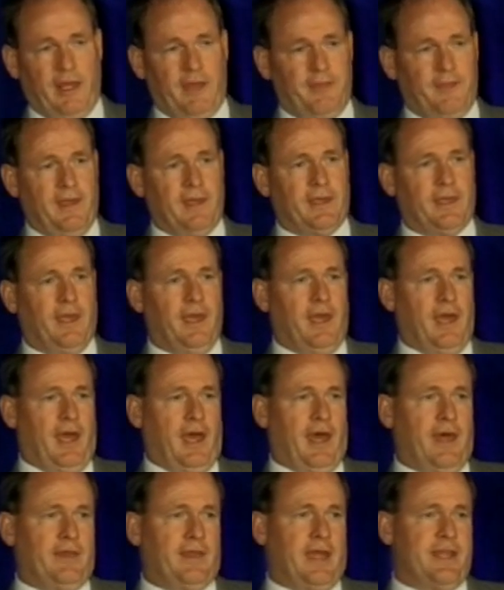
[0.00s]
I think
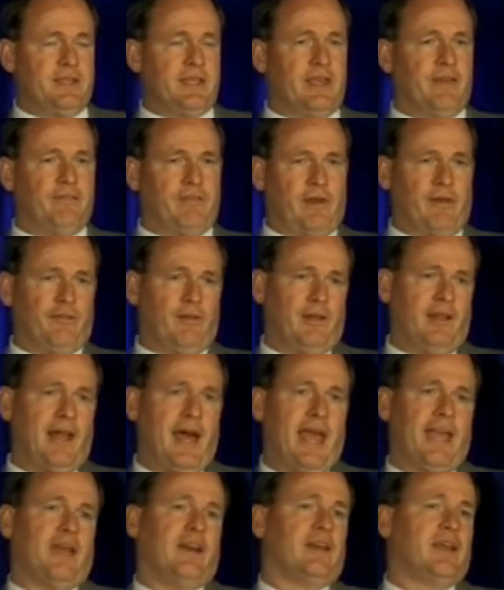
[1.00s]
uh, the idea of, of
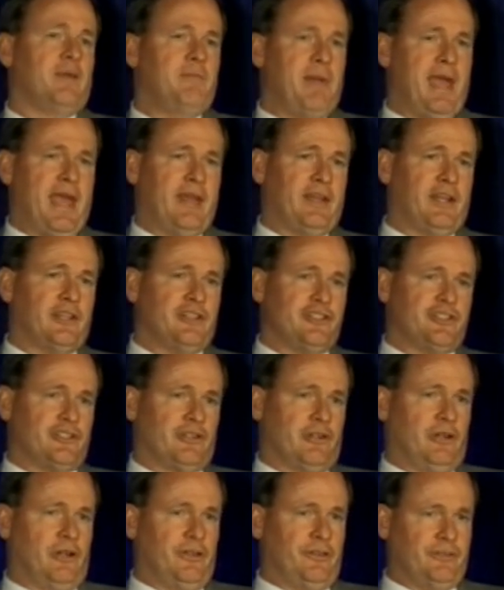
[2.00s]
relying on command and
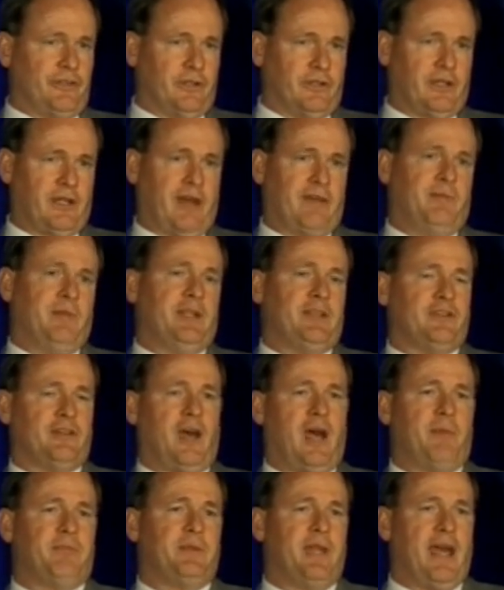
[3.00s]
control, sort of government
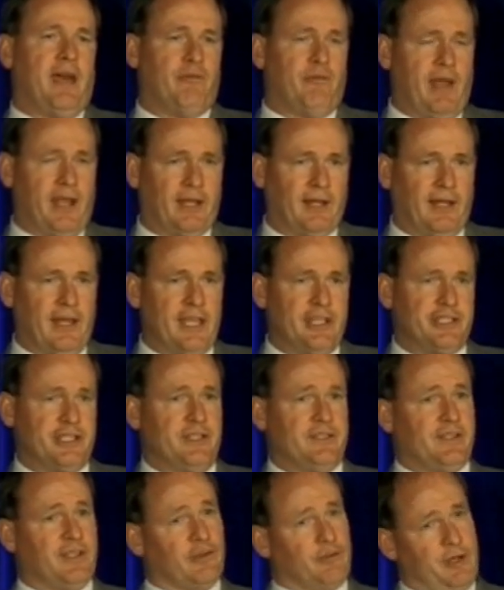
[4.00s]
top-down regulation
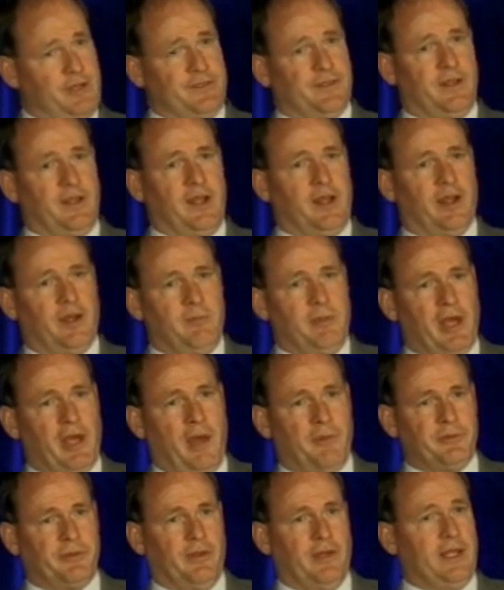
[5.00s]
is increasingly going
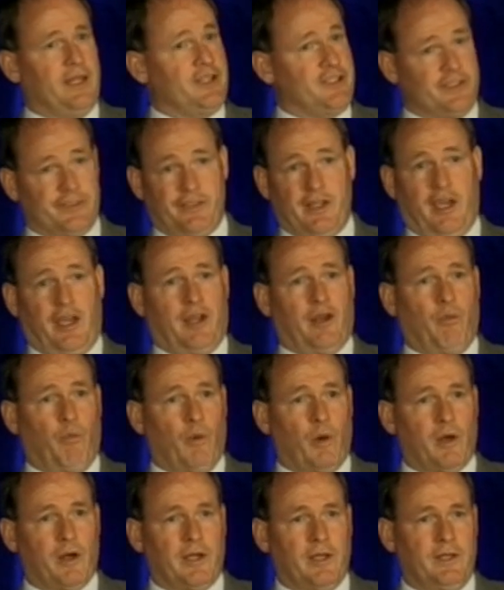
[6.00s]
obsolete. just not not going to
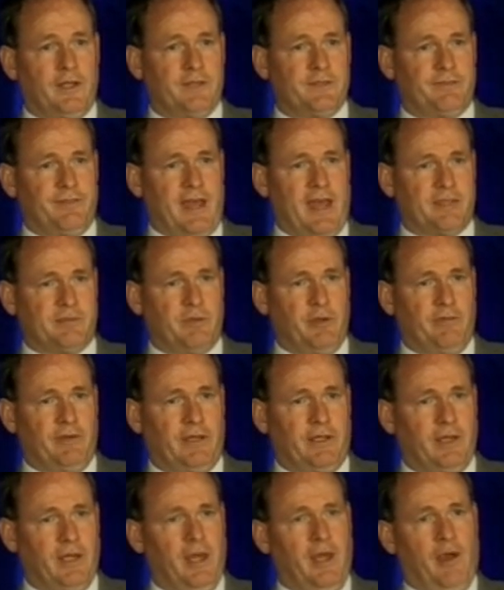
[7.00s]
work in this
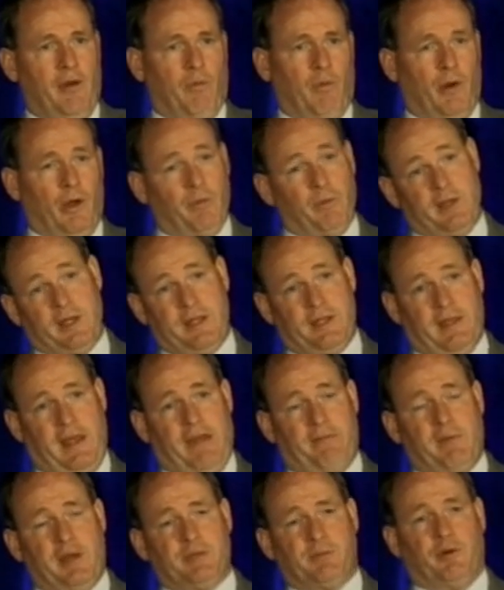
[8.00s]
fast-moving world. We need to
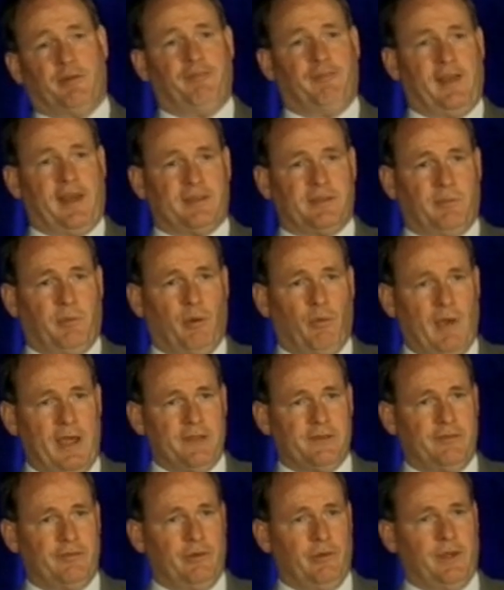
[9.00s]
have much more flexible
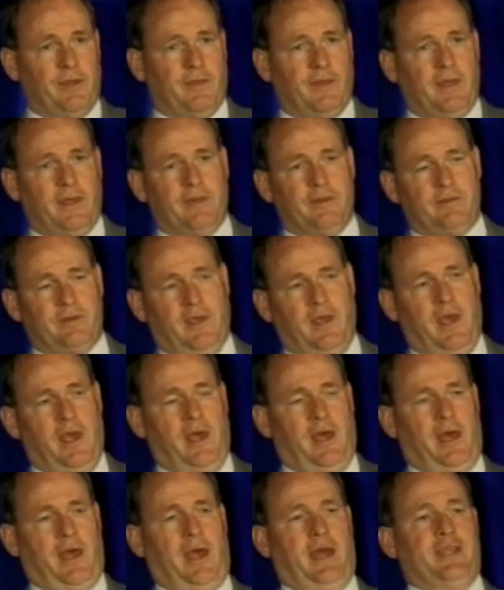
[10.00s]
ways of doing things.
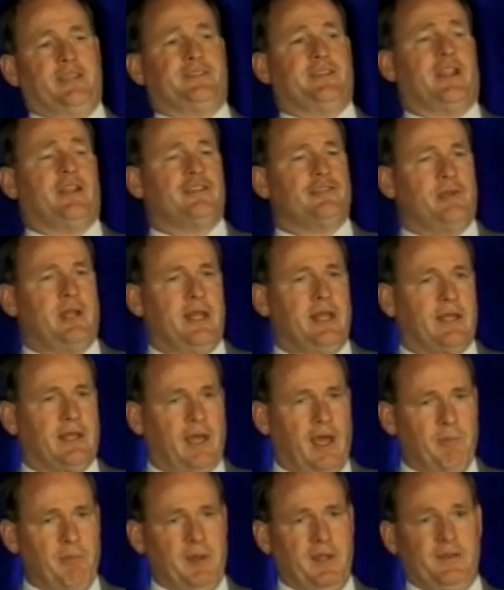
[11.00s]
Uh, instead of treating
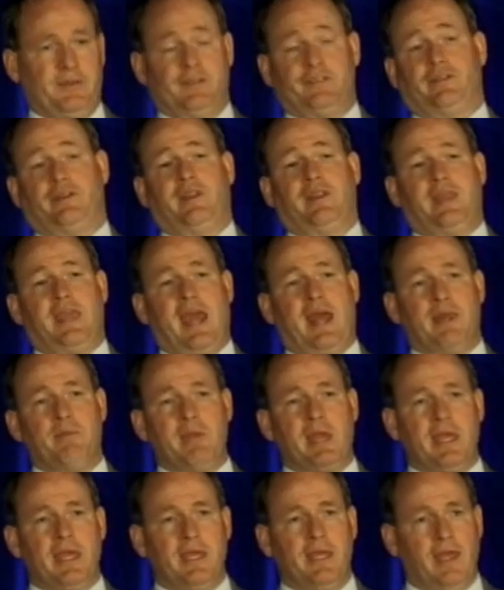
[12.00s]
companies as sort of the
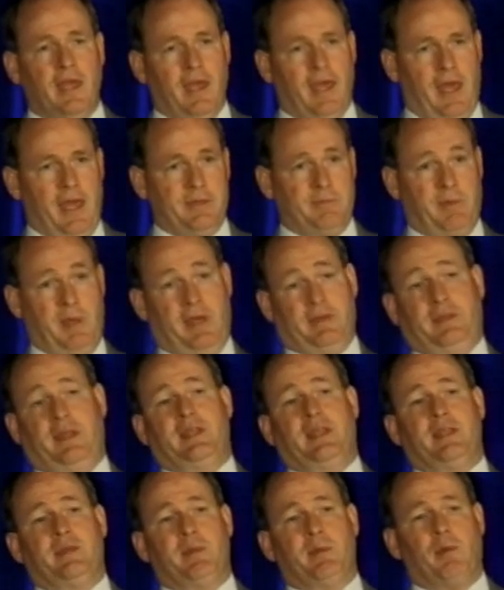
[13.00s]
enemy, as, as, they
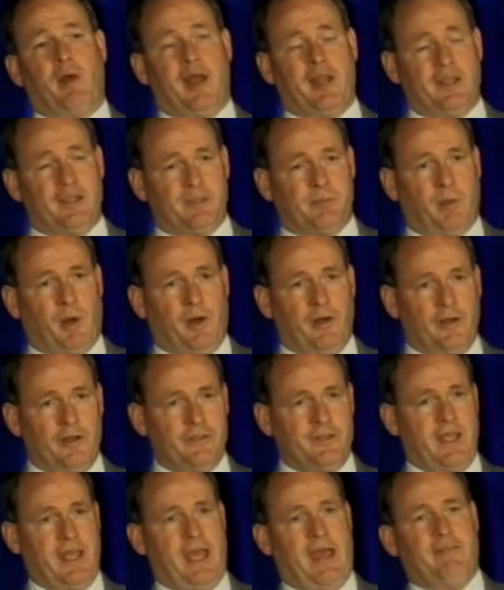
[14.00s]
need to be brought in as
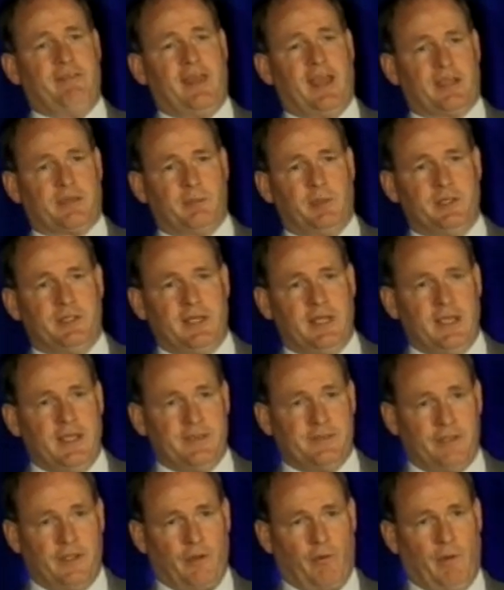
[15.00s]
partners. They have the
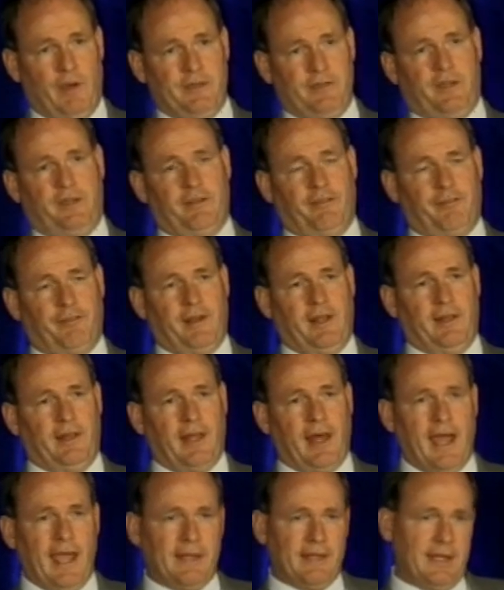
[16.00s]
expertise. They're the ones on the front
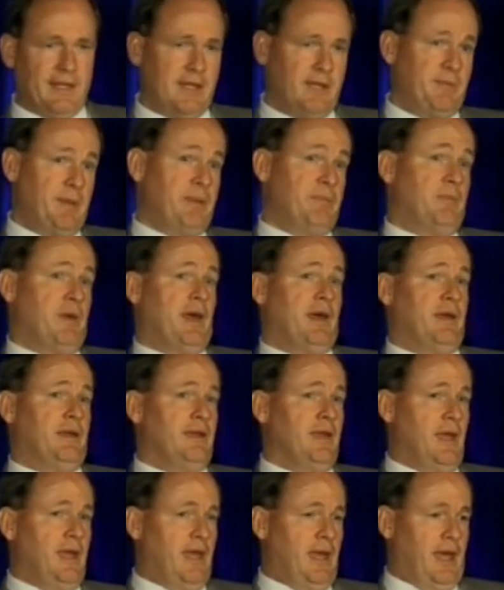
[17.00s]
line. They need to be, uh,
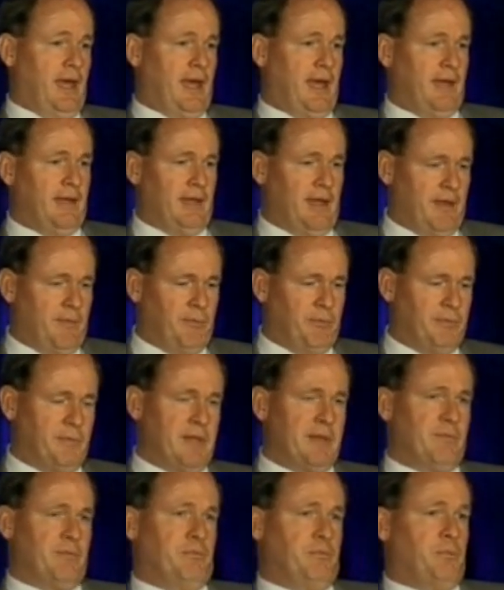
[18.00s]
uh, uh
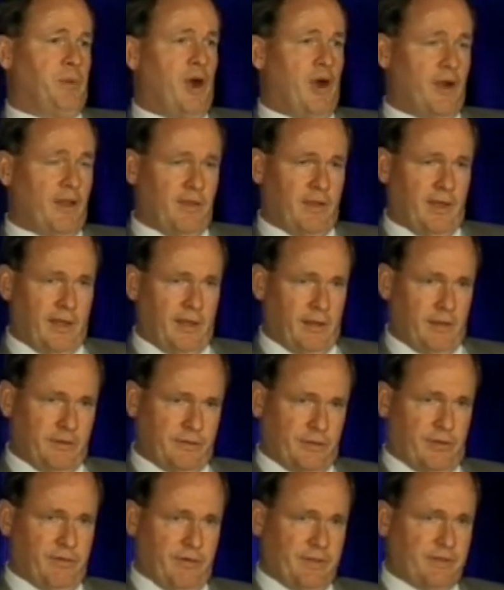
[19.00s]
be part of the
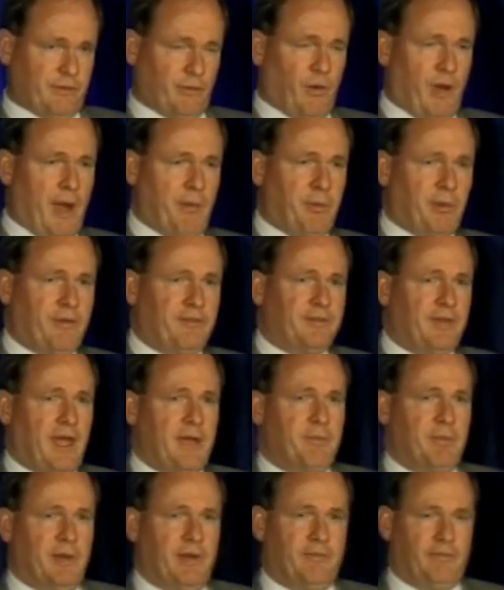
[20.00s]
sort of these cooperative
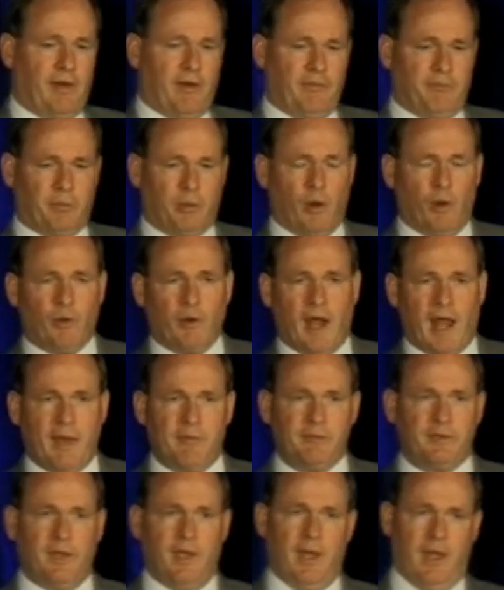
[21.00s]
type of, of
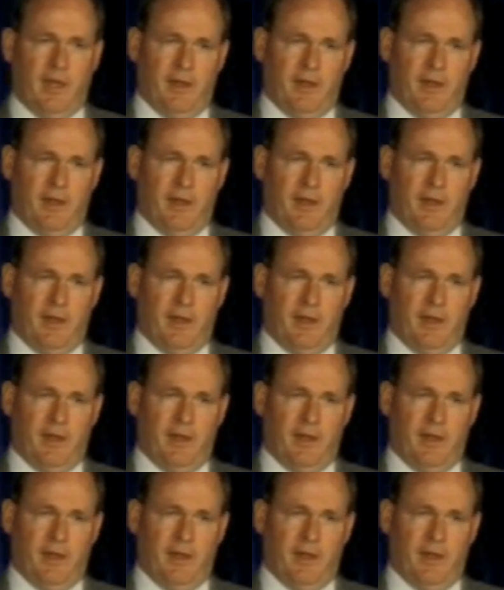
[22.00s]
programs.